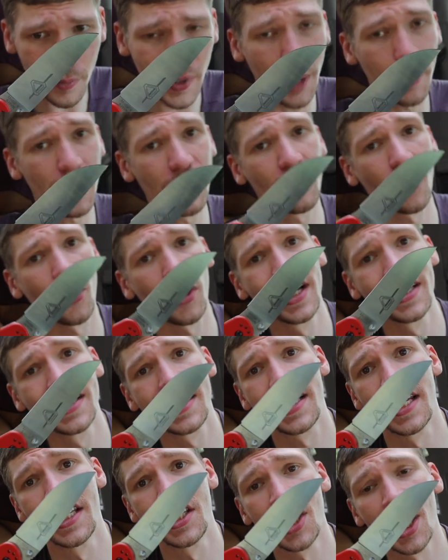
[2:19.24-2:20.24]
I mean, for
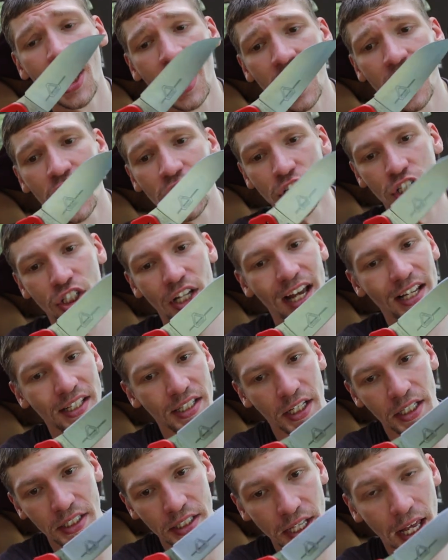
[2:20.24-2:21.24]
instance, just as
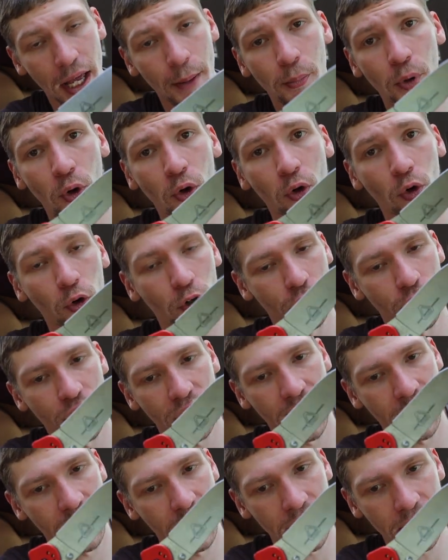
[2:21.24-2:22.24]
example, or
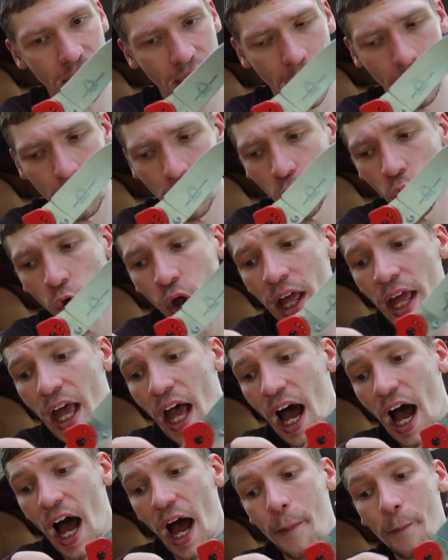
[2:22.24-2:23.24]
just as an example,
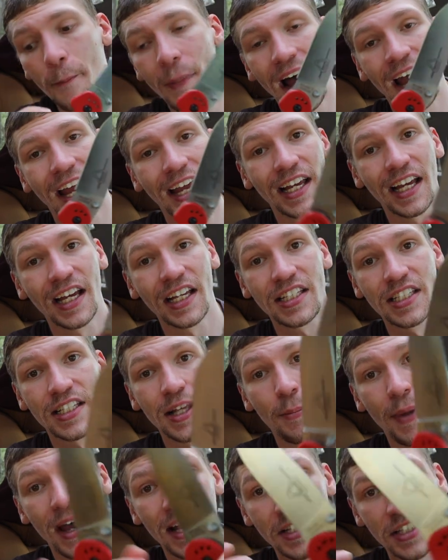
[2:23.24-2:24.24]
um, my
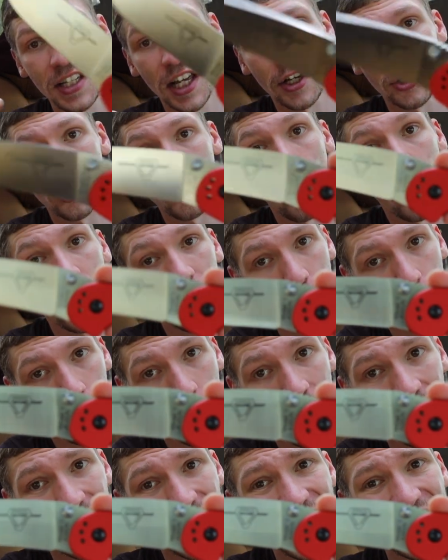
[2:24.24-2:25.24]
Sebenza
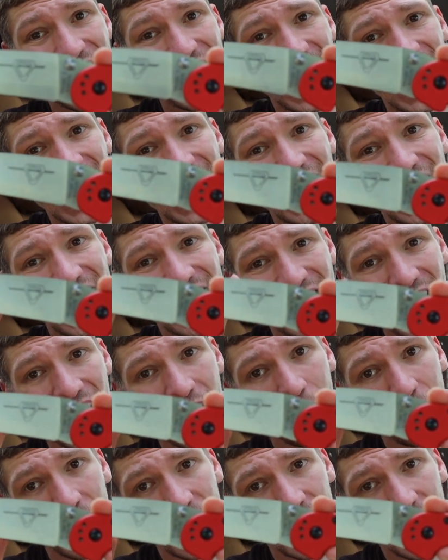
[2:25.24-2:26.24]
21 is in the
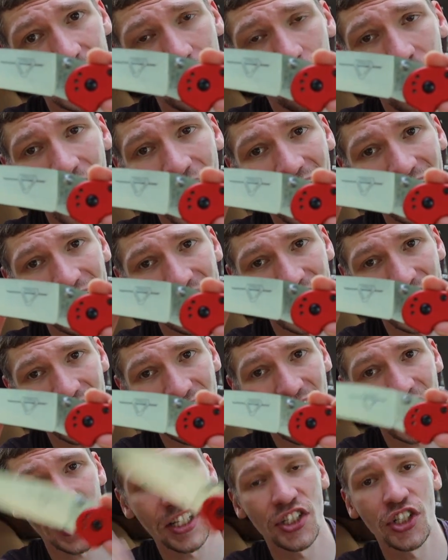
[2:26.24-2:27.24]
same steel as
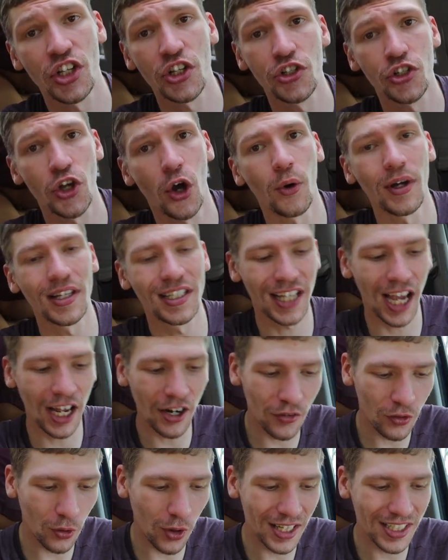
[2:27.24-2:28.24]
this. So it's
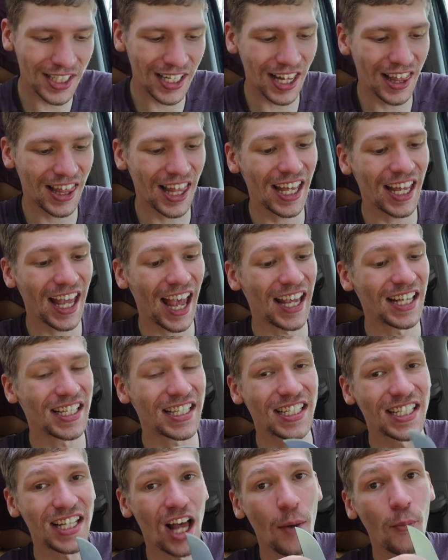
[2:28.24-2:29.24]
kind of crazy to think a
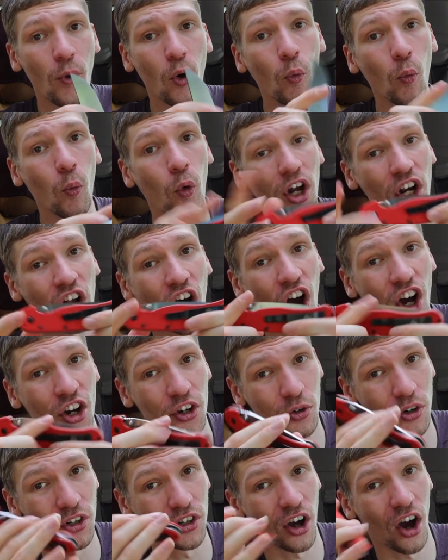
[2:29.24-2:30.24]
sub
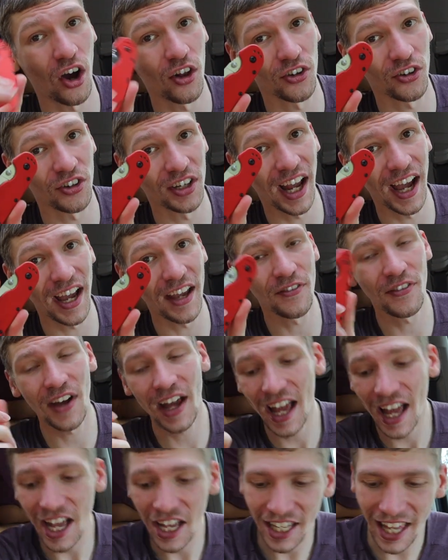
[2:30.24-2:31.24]
$100 knife
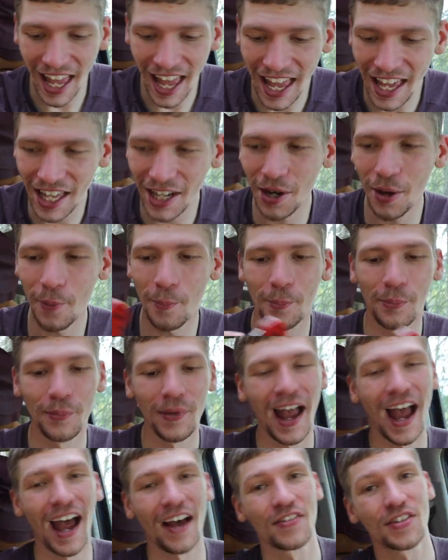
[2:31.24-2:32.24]
can
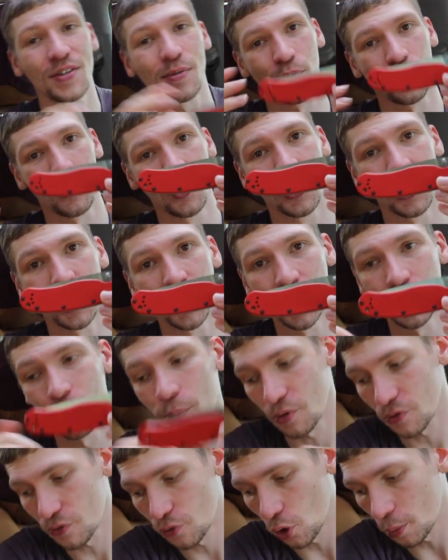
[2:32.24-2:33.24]
have some really good
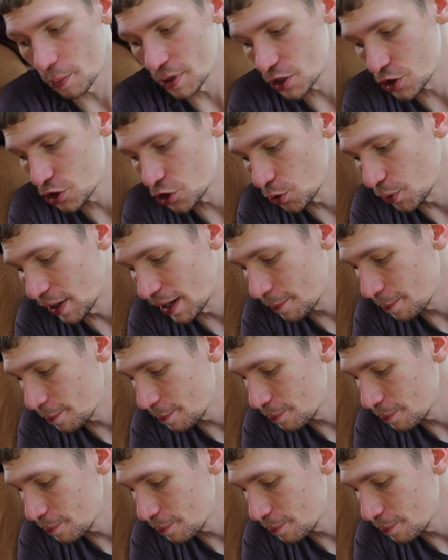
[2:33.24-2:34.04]
performance to it.